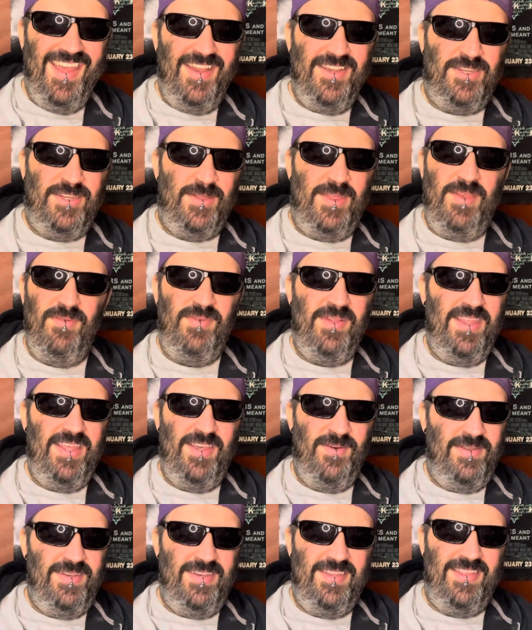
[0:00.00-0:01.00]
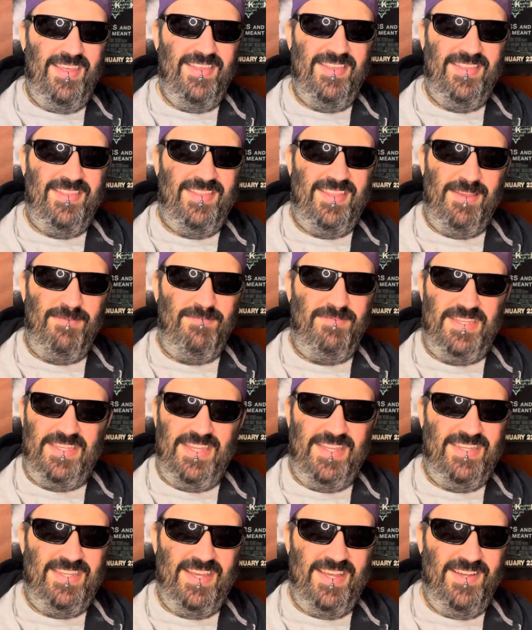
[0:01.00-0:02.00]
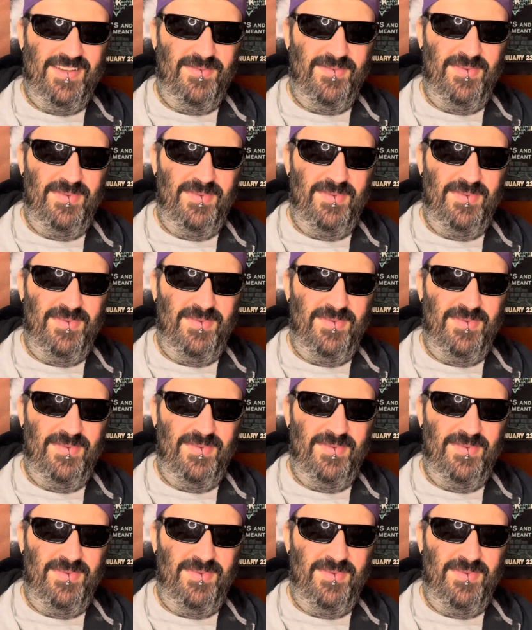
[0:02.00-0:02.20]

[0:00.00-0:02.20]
Do they really go into this deep detail